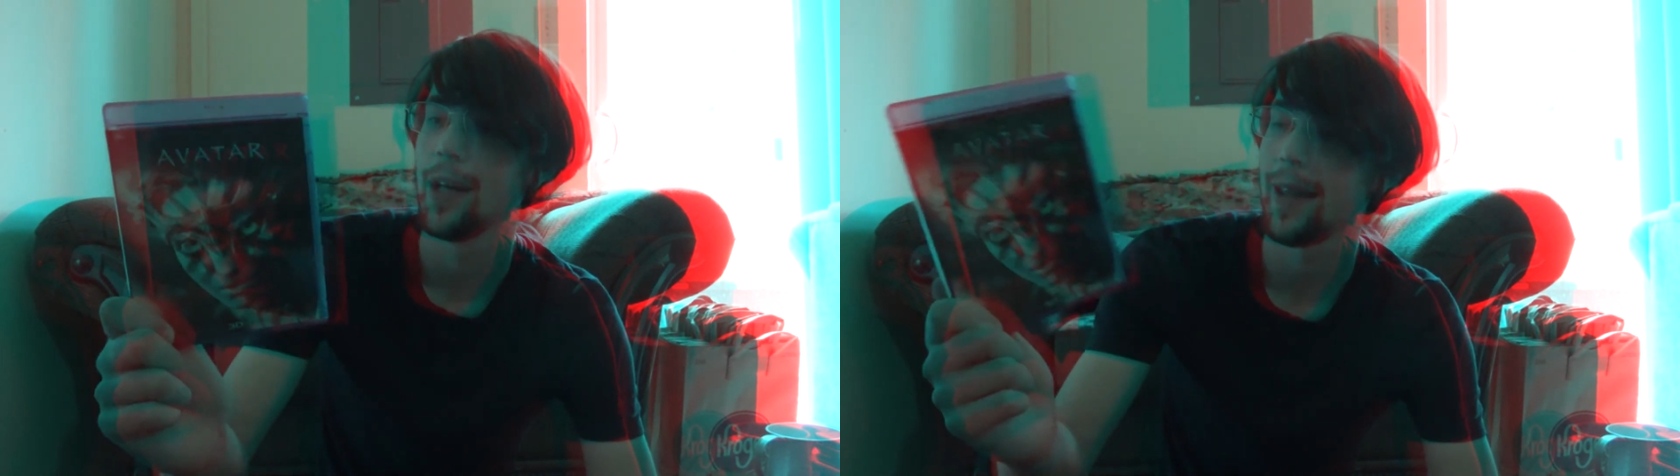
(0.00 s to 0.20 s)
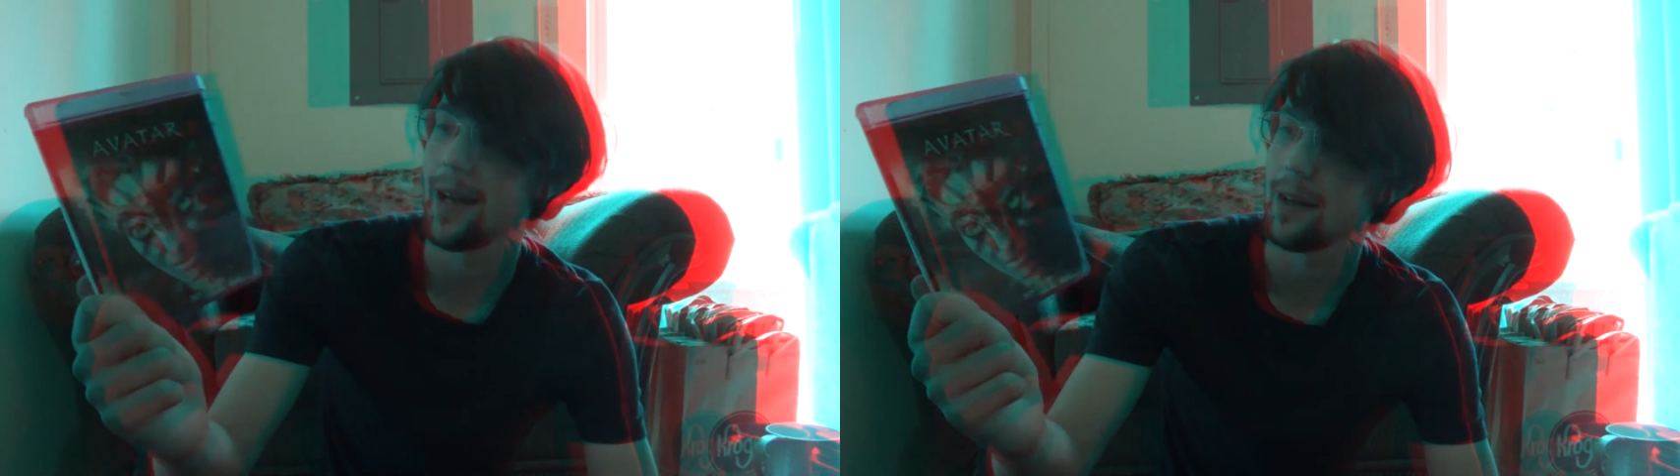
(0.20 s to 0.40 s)

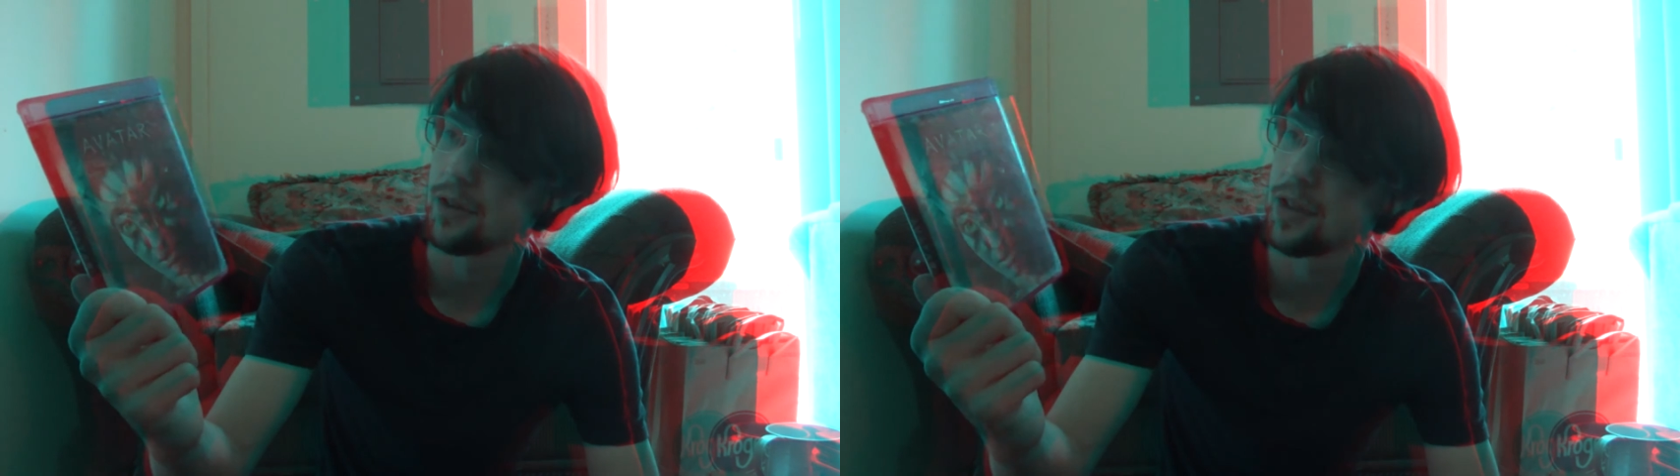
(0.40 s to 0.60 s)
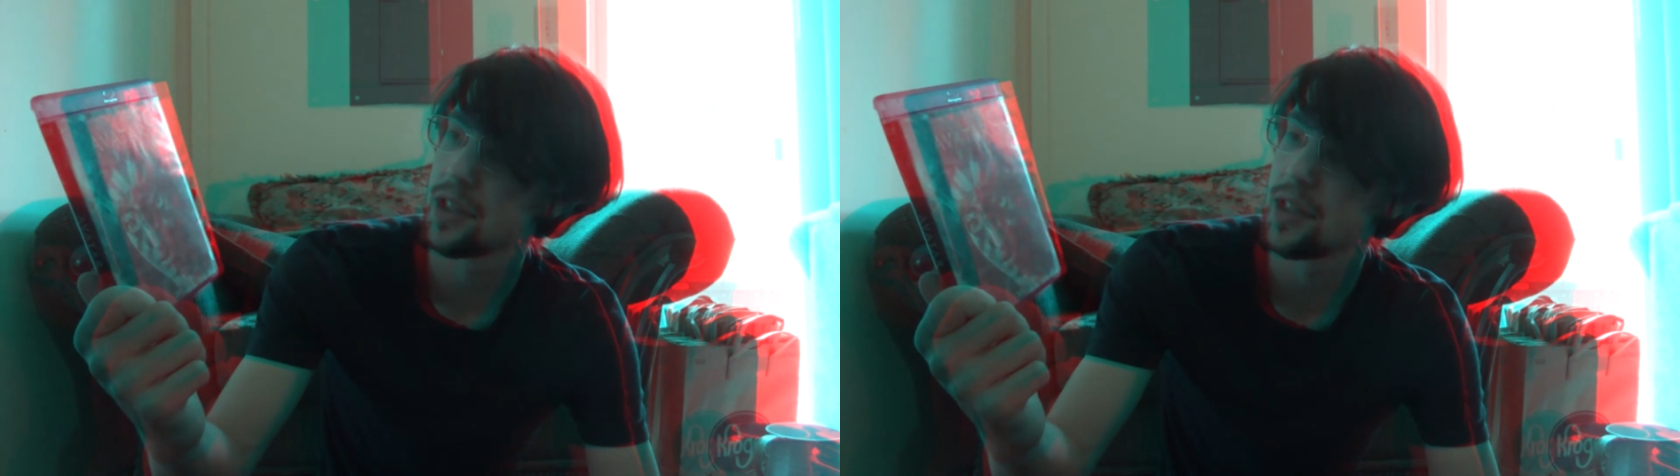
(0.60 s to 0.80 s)
They are
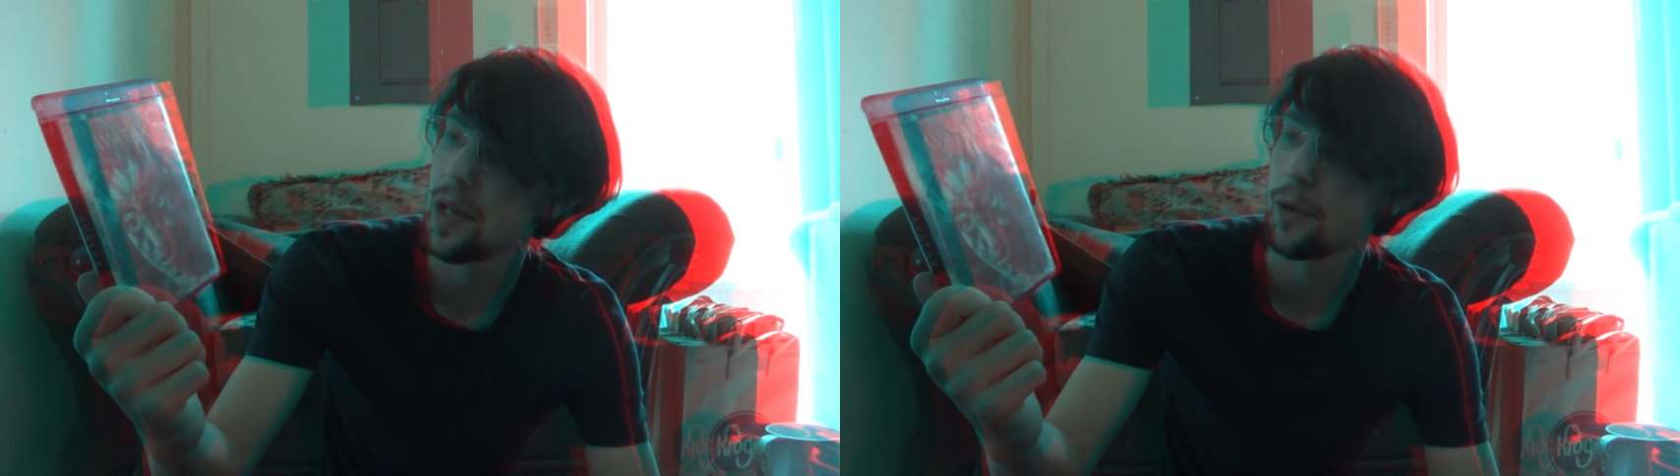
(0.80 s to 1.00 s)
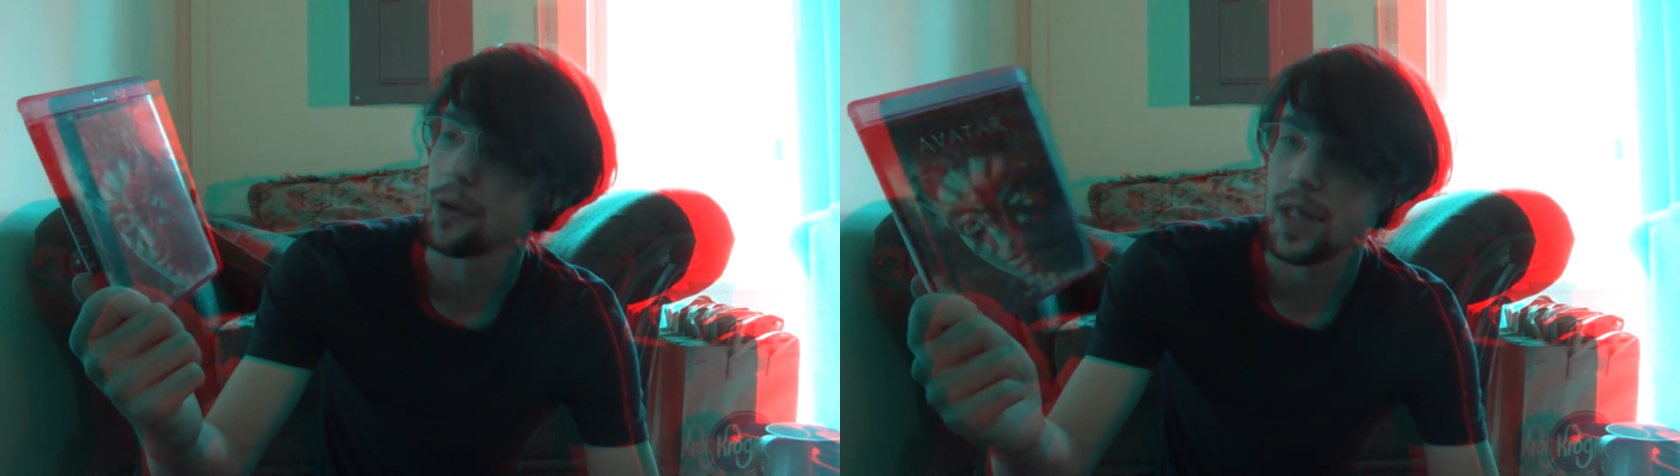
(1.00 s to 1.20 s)

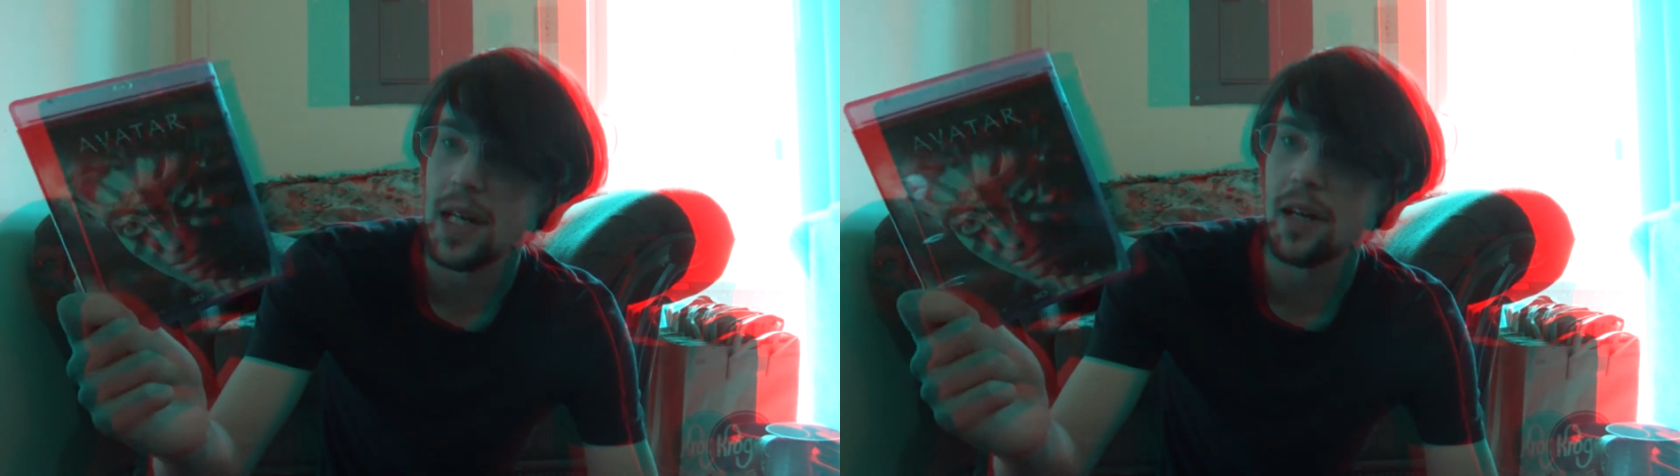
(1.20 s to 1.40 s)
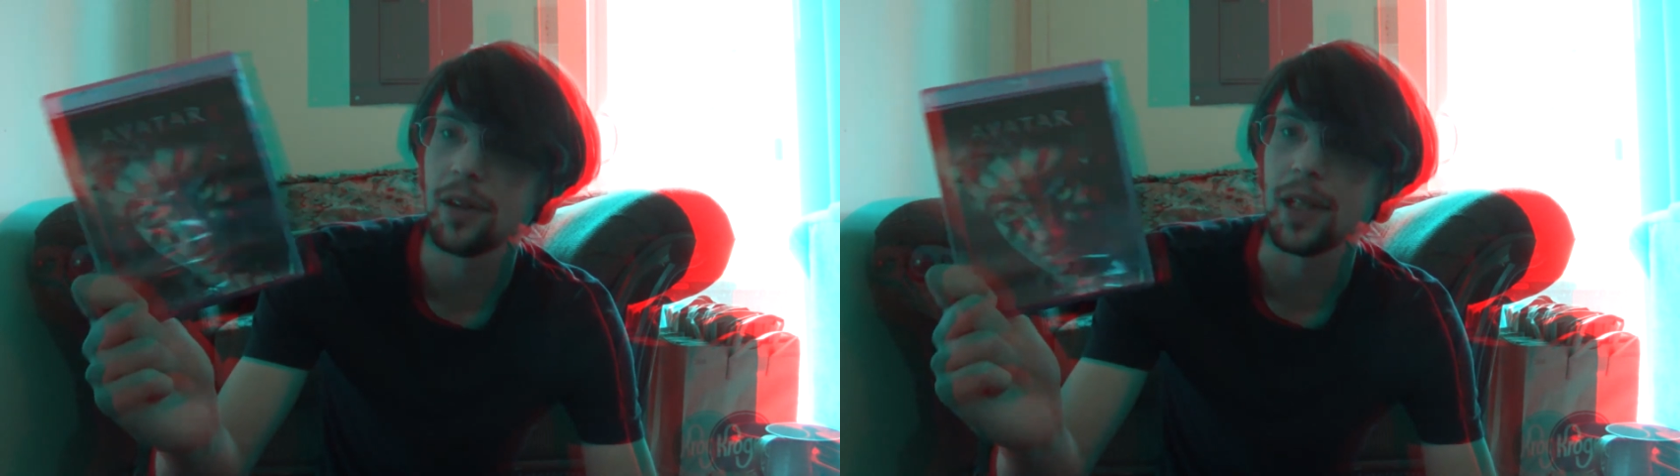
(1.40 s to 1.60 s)
still
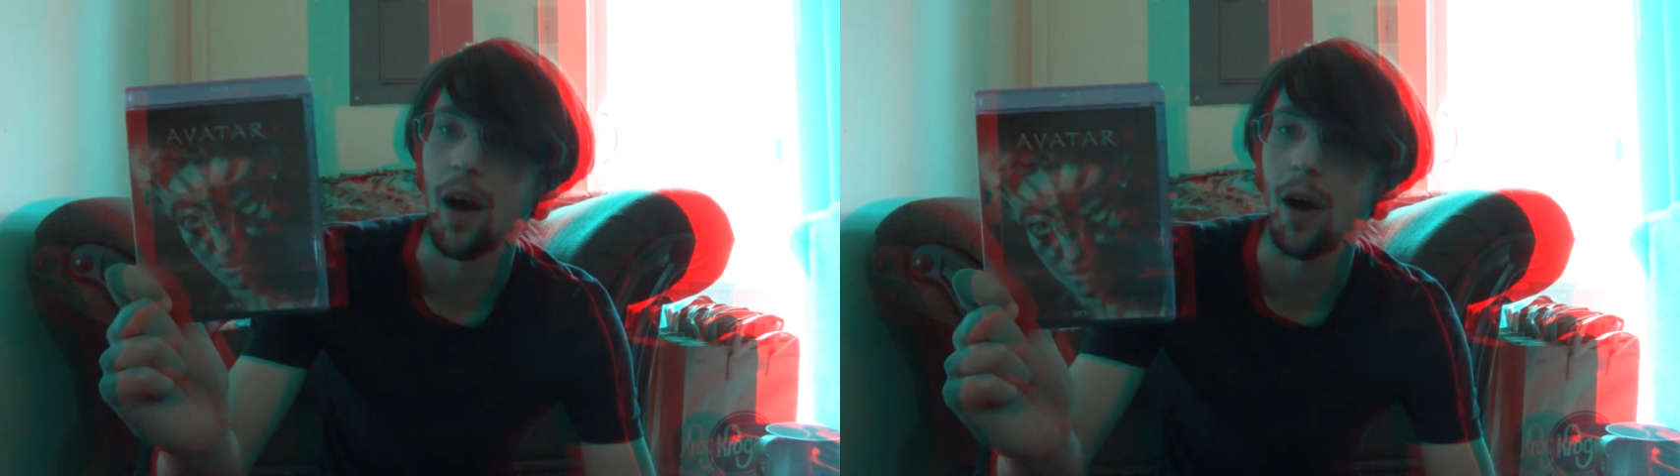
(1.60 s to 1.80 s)
nearly